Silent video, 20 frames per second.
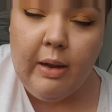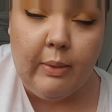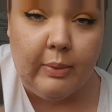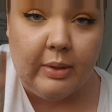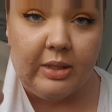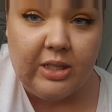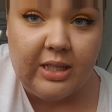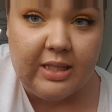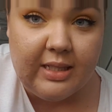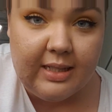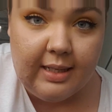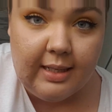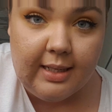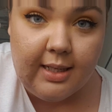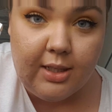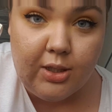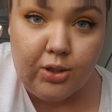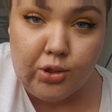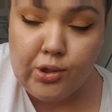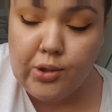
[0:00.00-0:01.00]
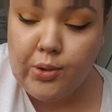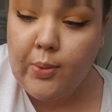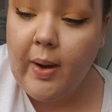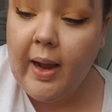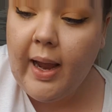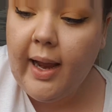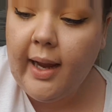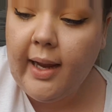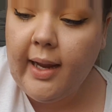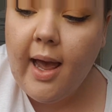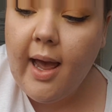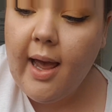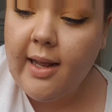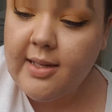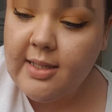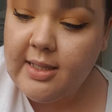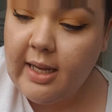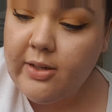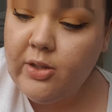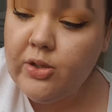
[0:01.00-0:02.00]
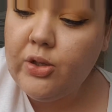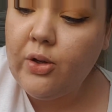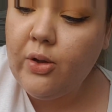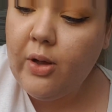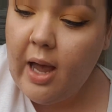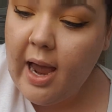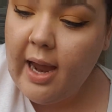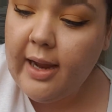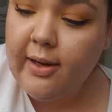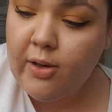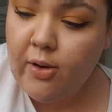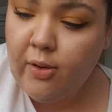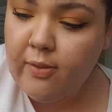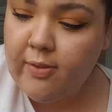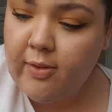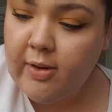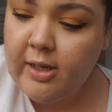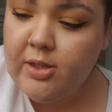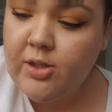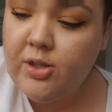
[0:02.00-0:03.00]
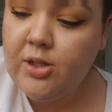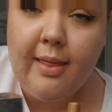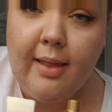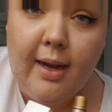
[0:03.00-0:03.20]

which is the Jouer Essential High Coverage.